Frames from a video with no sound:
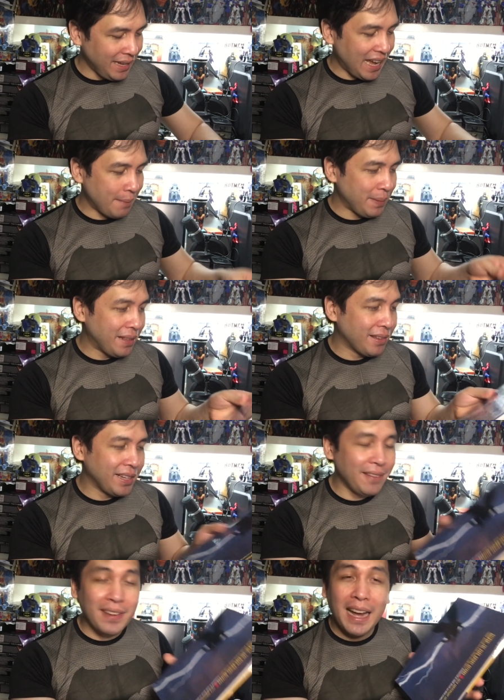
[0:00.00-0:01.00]
Happy
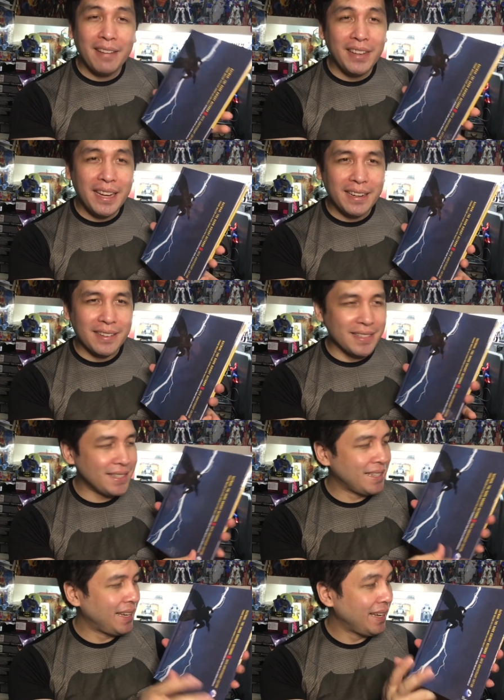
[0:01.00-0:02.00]
35
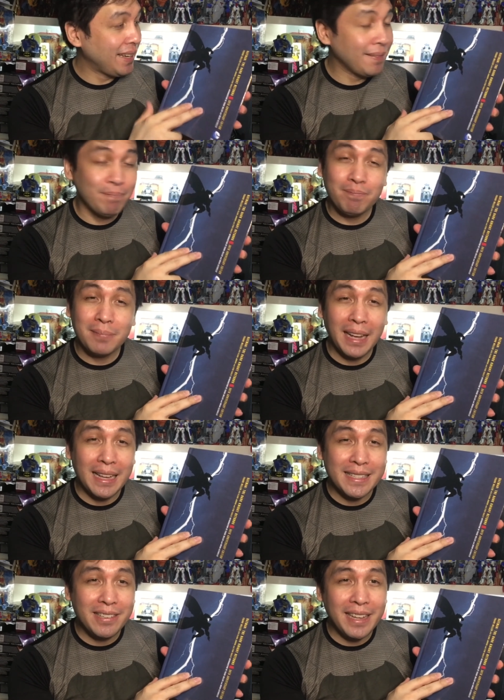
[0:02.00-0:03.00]
years.
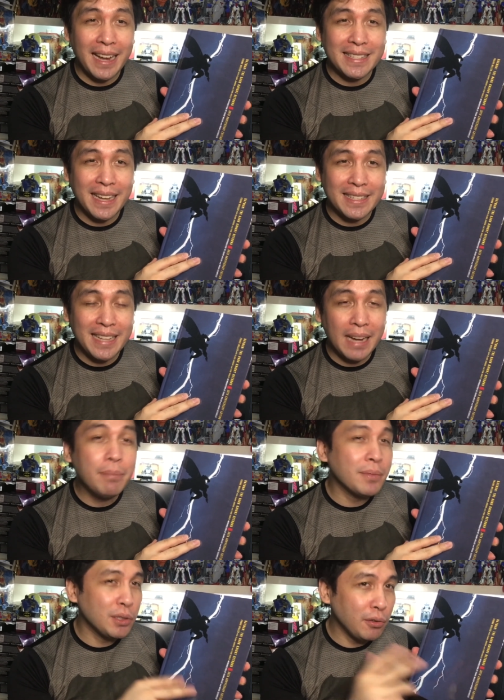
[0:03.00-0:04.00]
I'll see you guys next time.
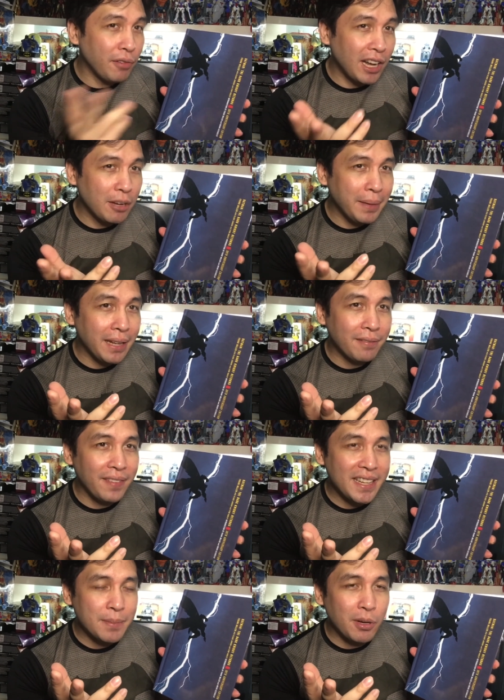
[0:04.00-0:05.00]
Do follow me on
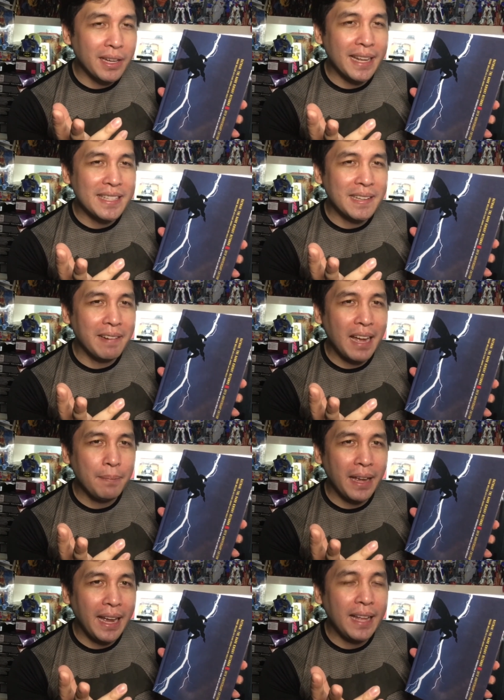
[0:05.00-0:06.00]
Facebook,
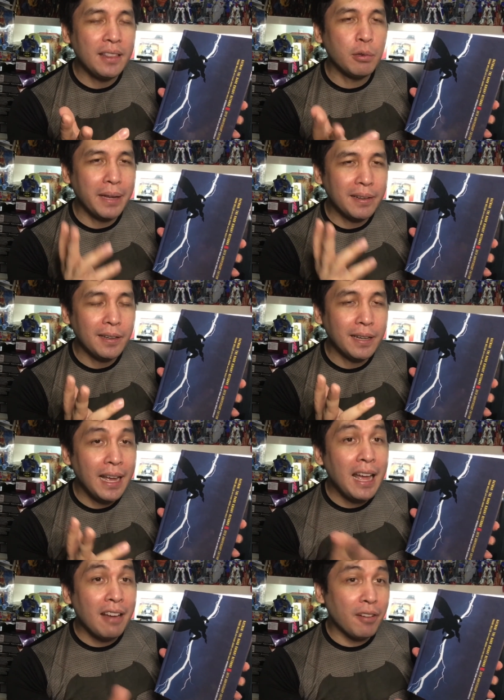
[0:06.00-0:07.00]
Instagram, and Twitter
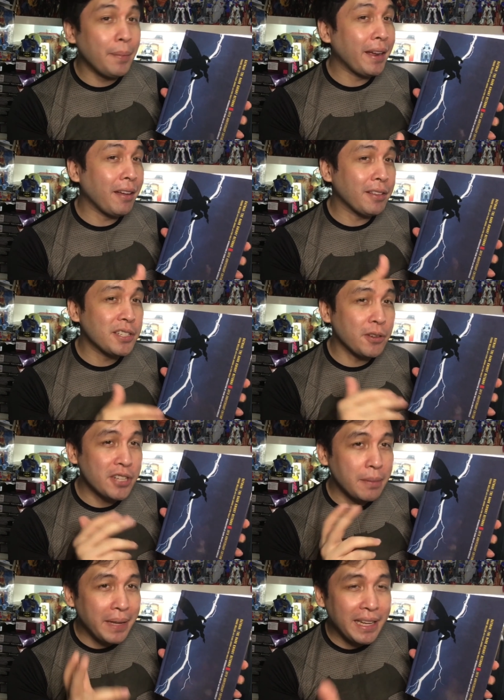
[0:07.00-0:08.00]
for my other
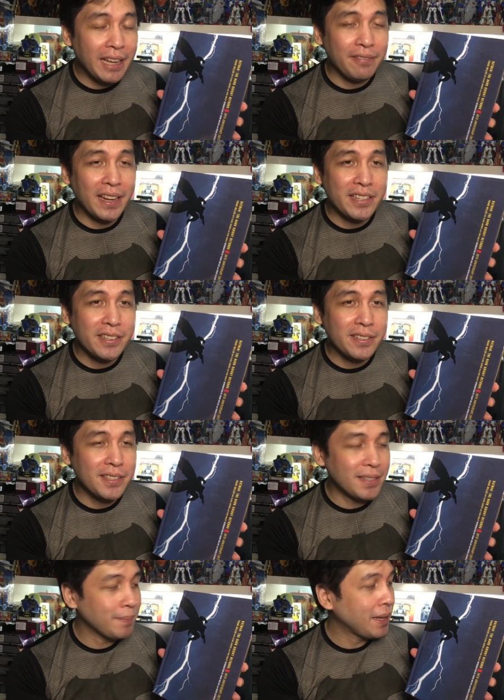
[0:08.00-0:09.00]
social media
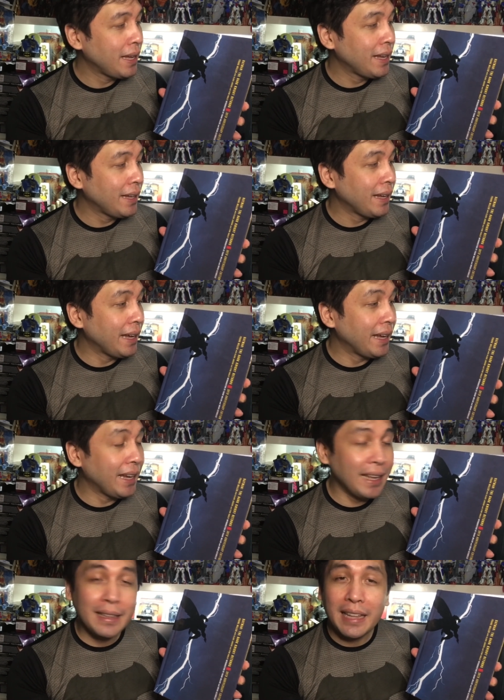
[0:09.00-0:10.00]
adventures.
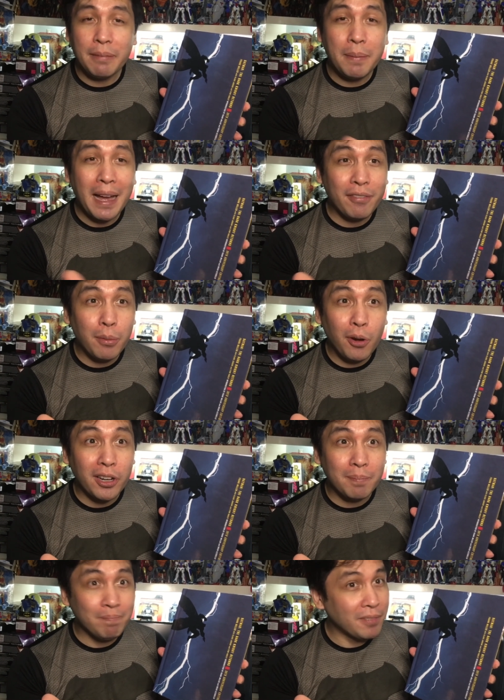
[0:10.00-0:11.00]
And I'll be back for
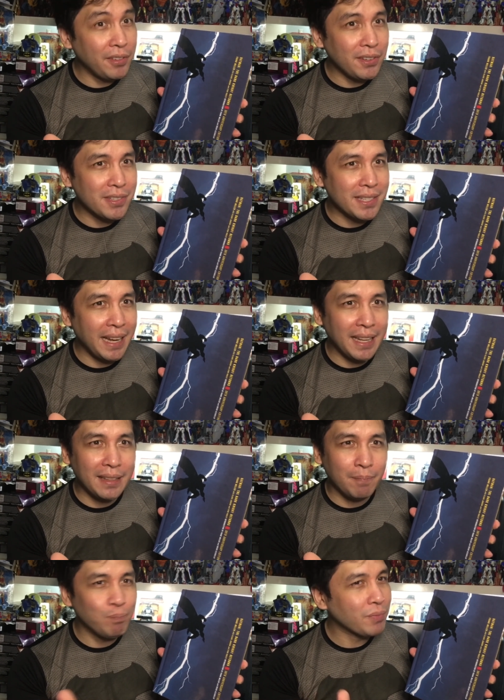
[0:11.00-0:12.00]
more reviews
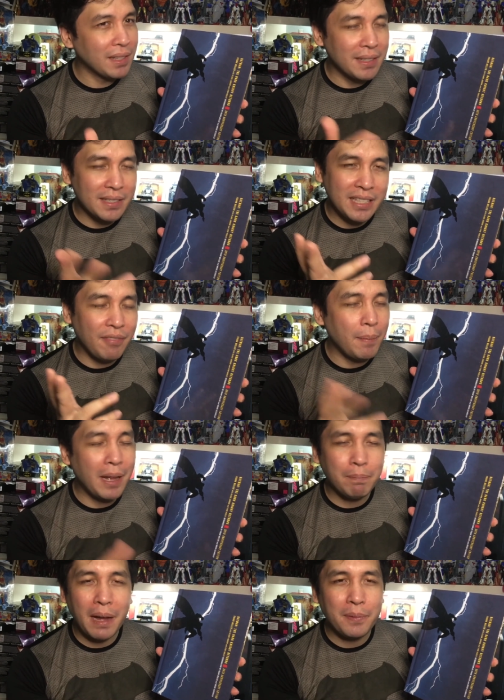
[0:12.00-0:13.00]
and stuff
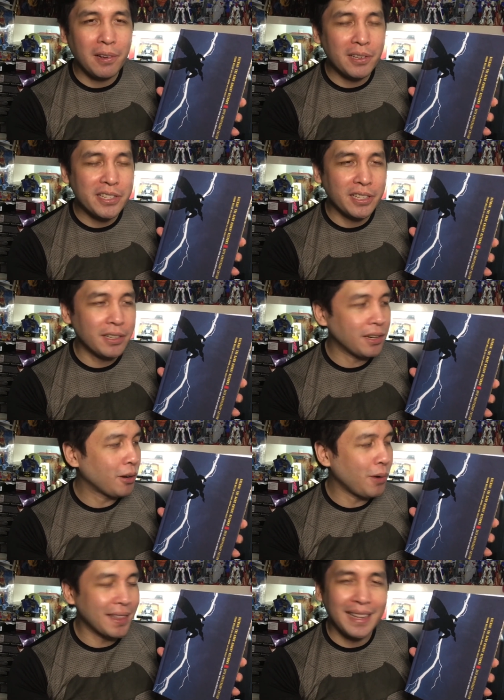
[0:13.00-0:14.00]
about pop culture
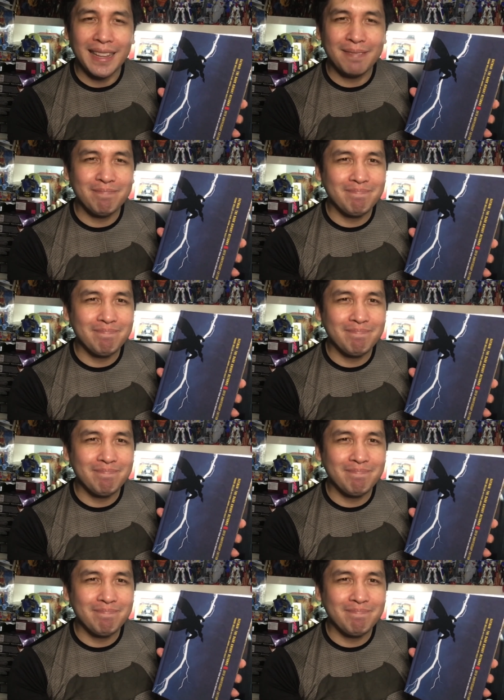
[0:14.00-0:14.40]
or whatnot.